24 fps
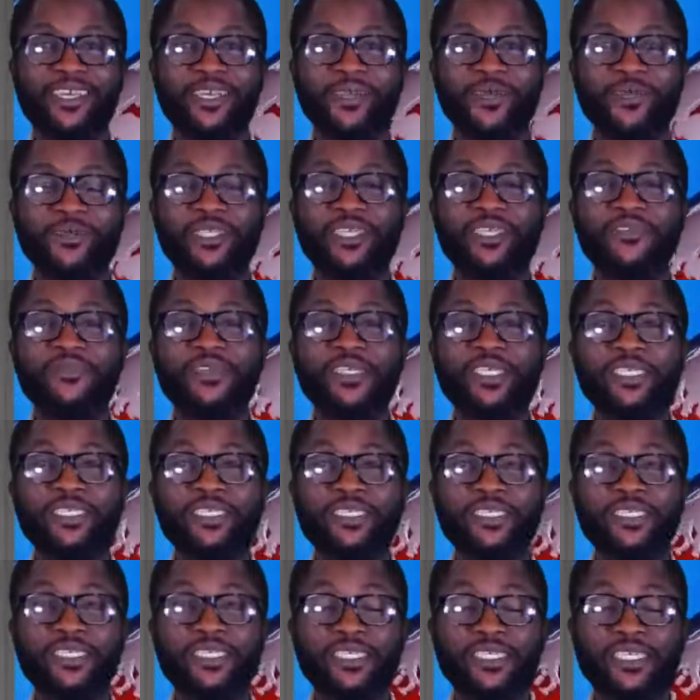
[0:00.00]
Good
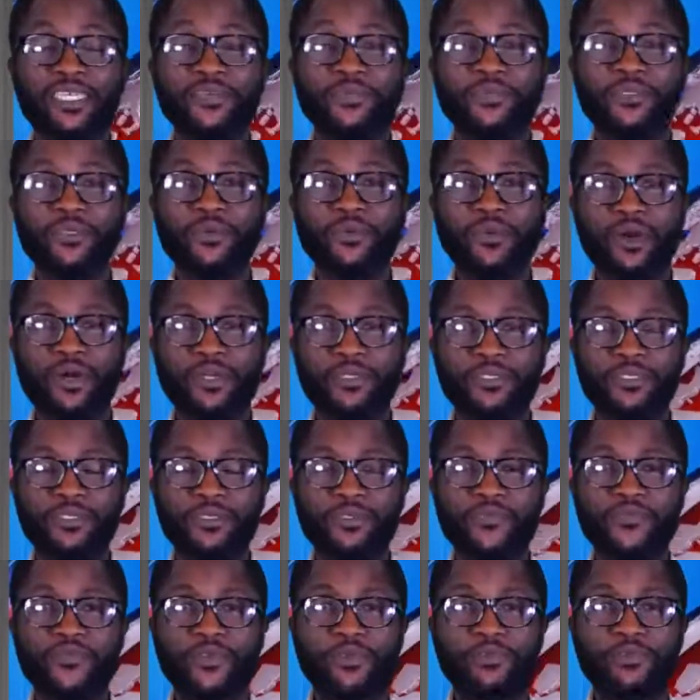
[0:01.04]
evening. Here is the world
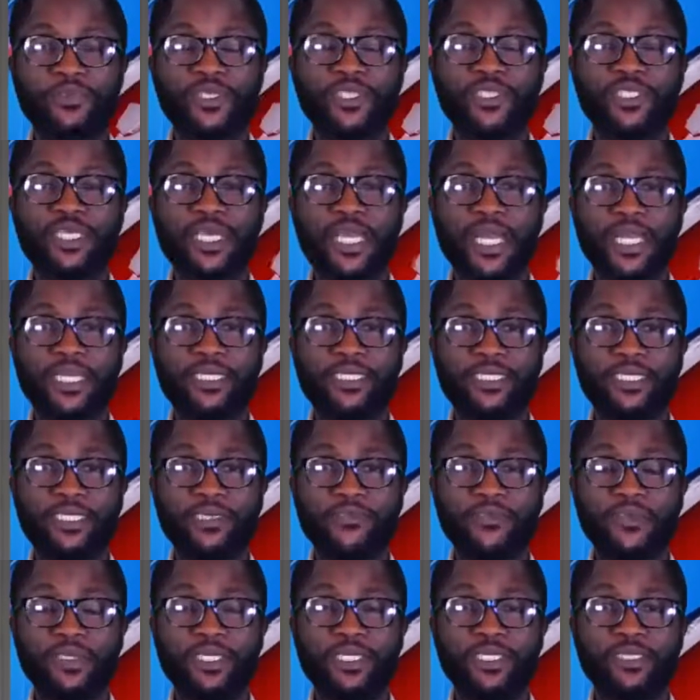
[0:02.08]
news from BGI
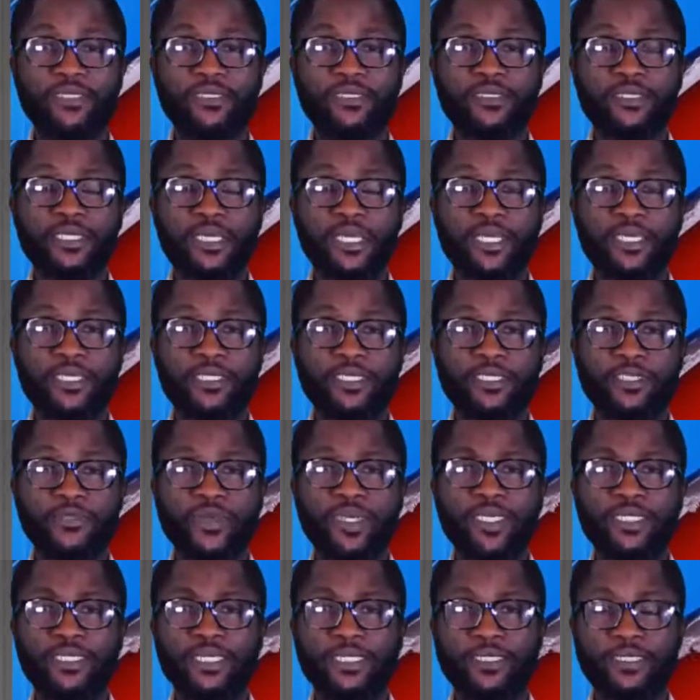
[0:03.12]
TV. Today, the
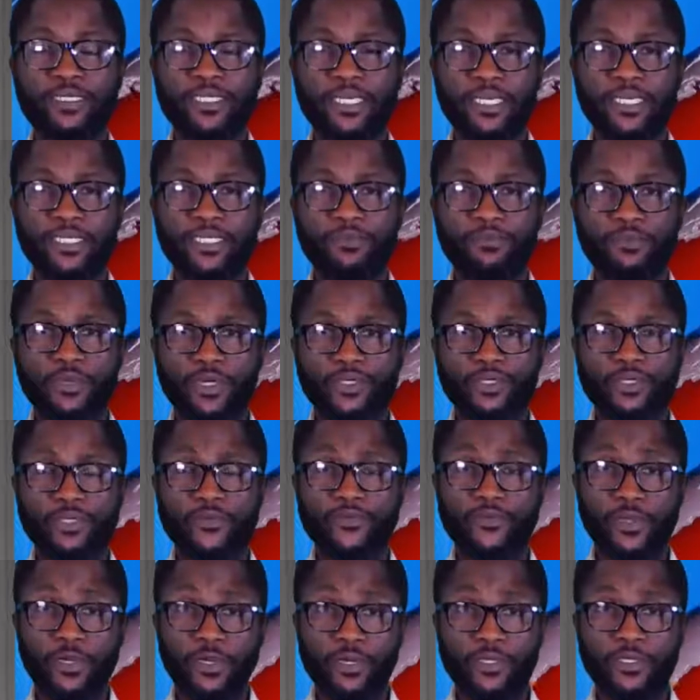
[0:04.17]
20th day in the month
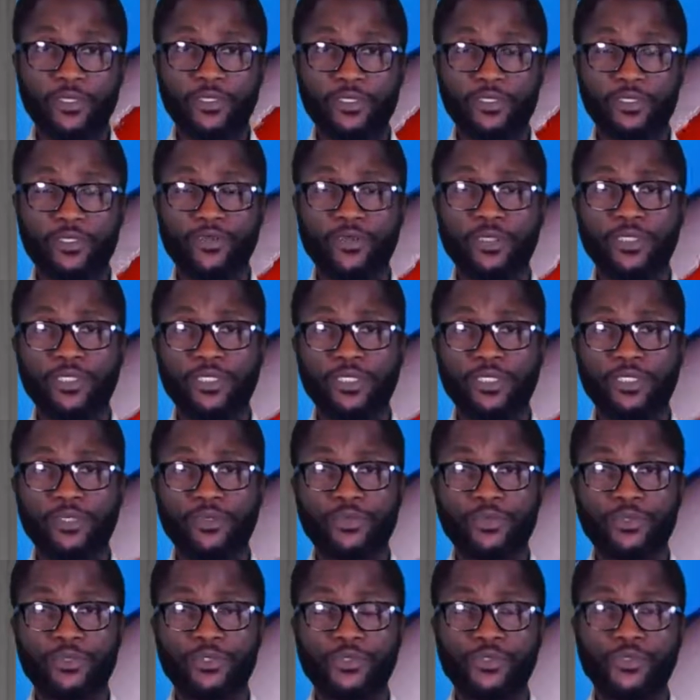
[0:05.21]
of August
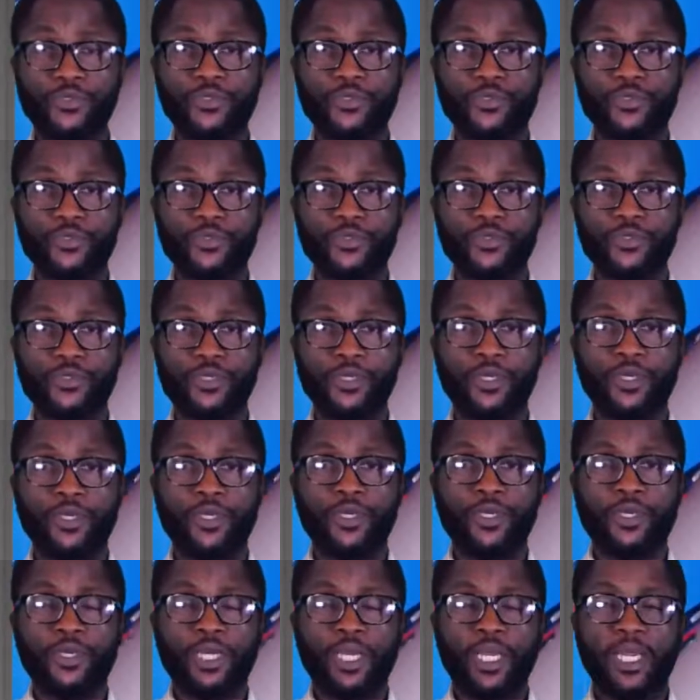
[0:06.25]
2022.
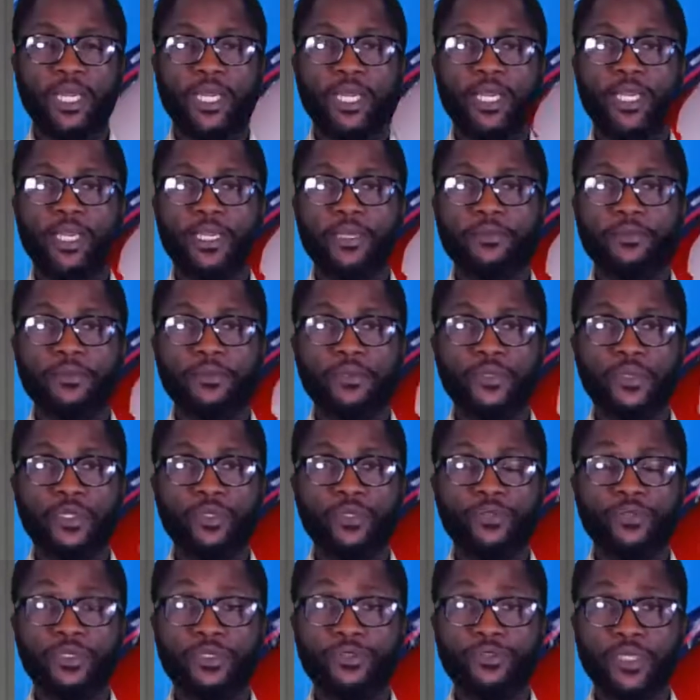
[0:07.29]
I am
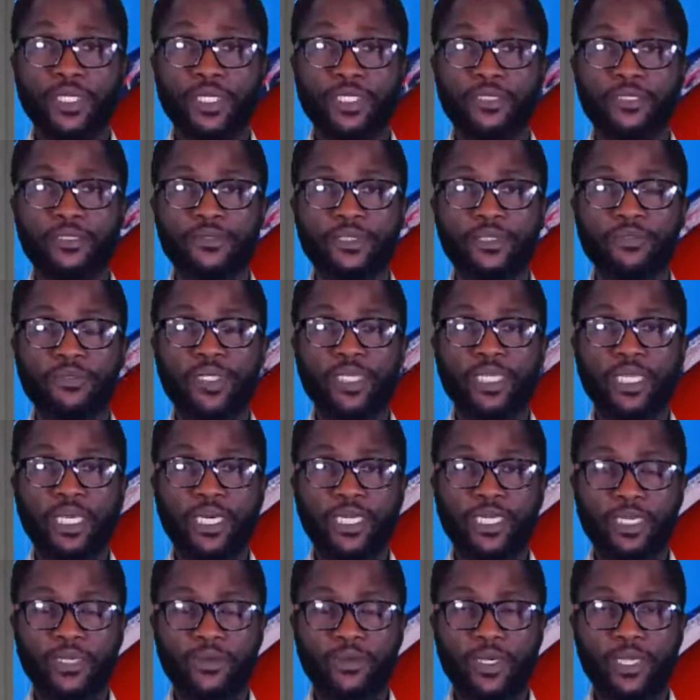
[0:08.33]
Moriwe
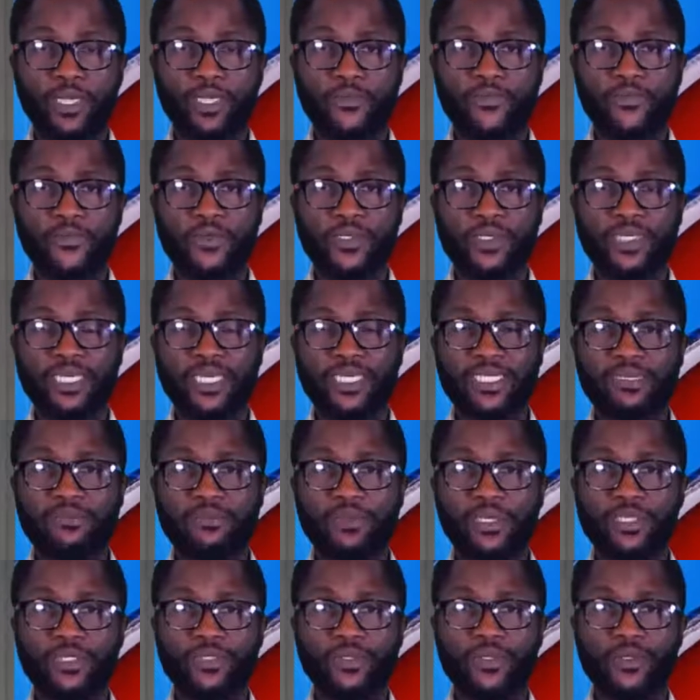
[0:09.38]
Rabila Lawal. First are the
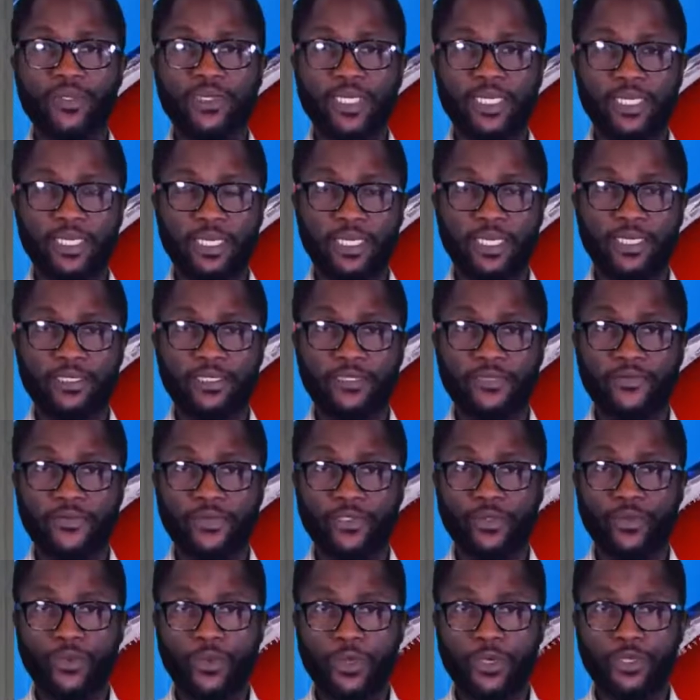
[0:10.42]
major headlines for
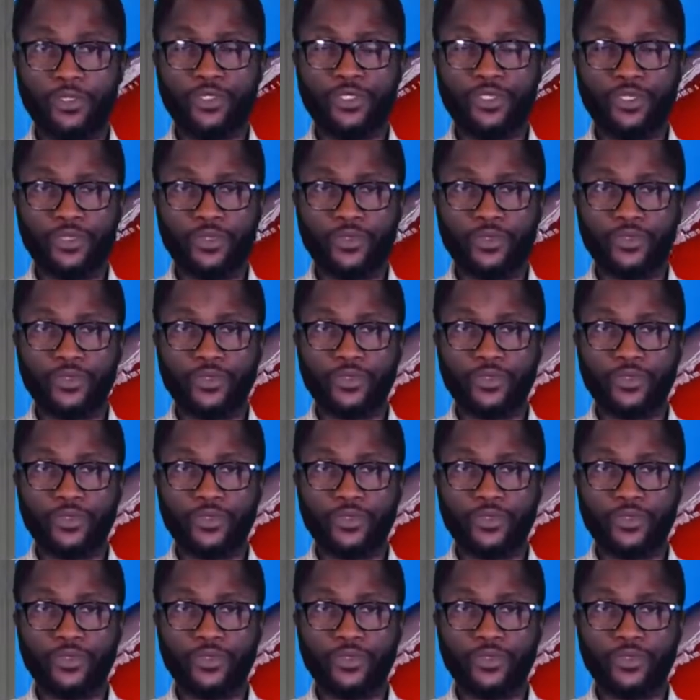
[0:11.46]
the world news.